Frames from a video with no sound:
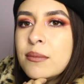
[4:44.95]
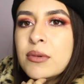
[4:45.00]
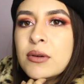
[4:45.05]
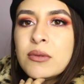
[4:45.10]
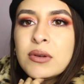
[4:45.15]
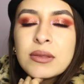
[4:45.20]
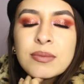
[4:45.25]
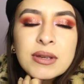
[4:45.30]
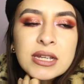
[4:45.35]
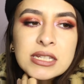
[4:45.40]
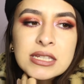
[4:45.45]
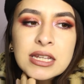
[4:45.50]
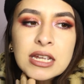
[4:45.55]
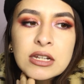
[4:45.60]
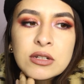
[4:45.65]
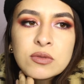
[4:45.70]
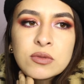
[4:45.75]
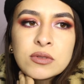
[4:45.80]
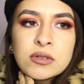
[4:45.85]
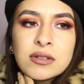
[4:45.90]
But with my
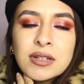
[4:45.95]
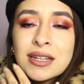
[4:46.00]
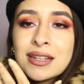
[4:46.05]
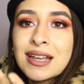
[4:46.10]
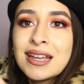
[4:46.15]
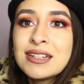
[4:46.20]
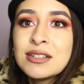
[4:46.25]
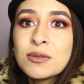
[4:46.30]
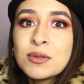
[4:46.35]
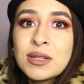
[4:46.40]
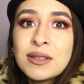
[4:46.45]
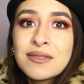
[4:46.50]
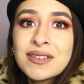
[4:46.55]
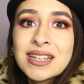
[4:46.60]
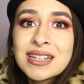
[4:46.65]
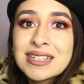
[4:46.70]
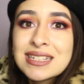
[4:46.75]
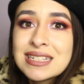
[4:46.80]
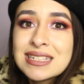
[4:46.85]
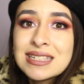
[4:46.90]
schedule, and I don't
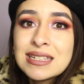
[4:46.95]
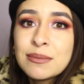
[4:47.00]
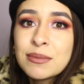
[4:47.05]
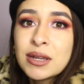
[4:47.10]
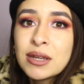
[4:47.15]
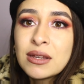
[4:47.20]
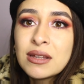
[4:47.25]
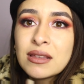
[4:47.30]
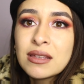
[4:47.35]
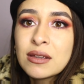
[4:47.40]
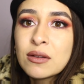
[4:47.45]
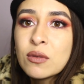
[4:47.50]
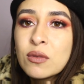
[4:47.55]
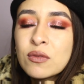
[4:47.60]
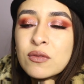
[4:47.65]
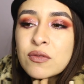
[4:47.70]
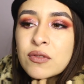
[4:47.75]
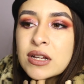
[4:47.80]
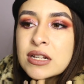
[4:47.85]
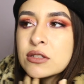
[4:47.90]
even get to see my like
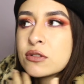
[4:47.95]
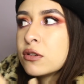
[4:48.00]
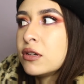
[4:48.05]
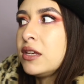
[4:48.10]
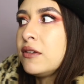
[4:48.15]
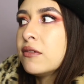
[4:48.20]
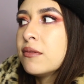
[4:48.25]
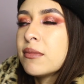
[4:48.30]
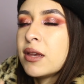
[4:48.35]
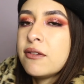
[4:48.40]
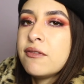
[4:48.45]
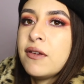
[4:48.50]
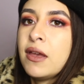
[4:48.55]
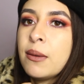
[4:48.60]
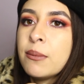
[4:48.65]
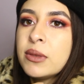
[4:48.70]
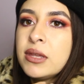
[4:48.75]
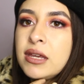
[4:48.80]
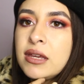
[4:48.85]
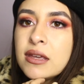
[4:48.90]
own friends or even my
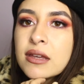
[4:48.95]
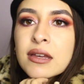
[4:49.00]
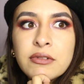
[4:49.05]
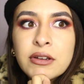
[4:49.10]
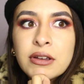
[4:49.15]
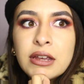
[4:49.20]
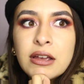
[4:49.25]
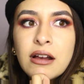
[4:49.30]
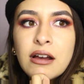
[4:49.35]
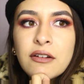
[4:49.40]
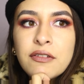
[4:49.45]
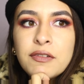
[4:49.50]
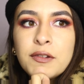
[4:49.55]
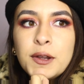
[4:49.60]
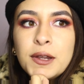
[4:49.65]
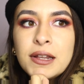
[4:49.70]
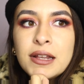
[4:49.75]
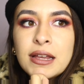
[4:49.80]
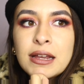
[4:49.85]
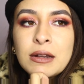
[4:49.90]
family very
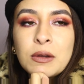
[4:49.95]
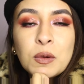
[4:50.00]
often,